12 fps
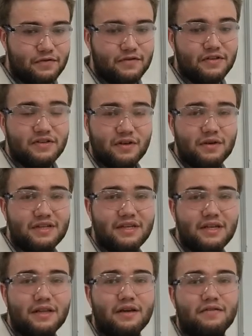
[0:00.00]
move the
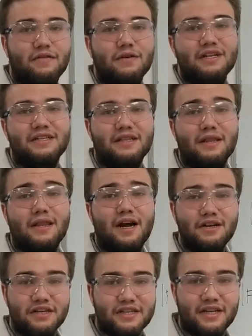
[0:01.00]
slowest and therefore leads to the
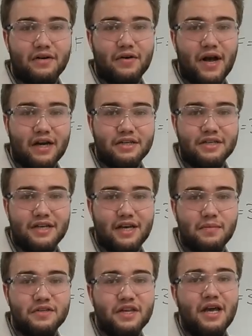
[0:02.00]
largest interaction
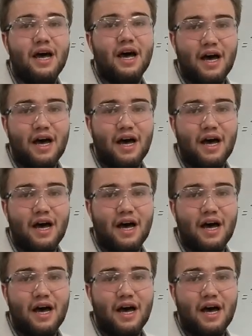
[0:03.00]
times